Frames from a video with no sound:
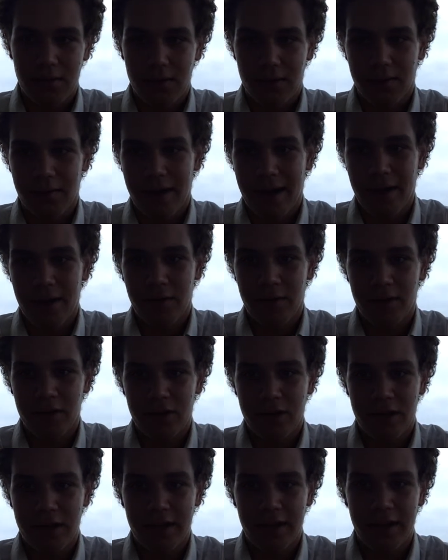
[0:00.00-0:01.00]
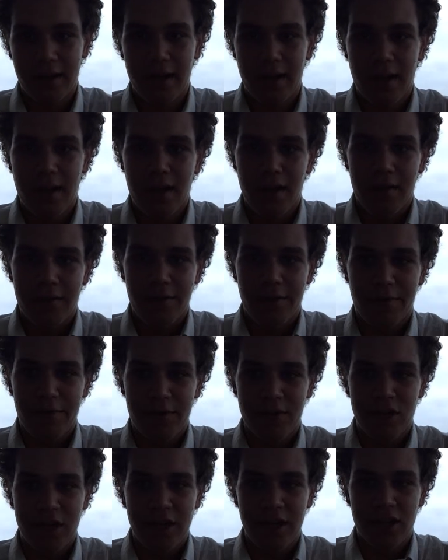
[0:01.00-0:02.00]
cryogenic
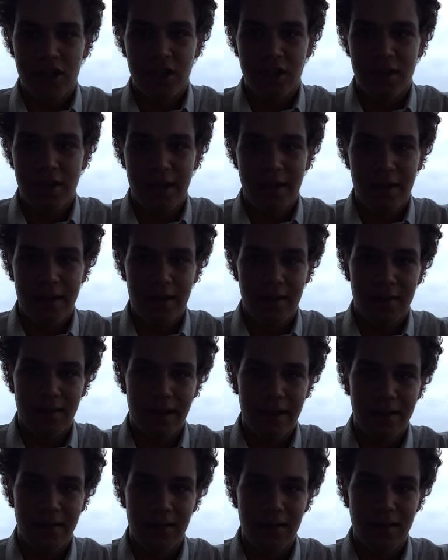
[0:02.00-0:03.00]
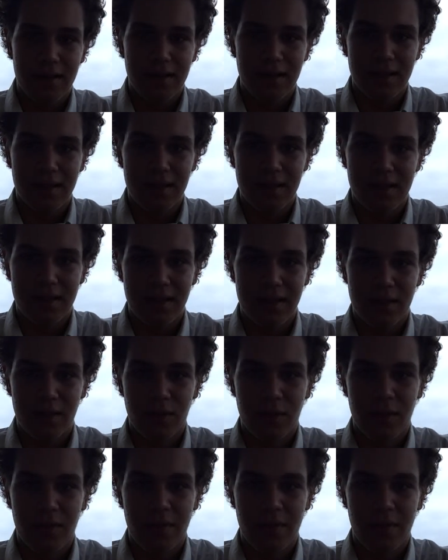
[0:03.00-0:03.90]
refrigeration in 1966 with a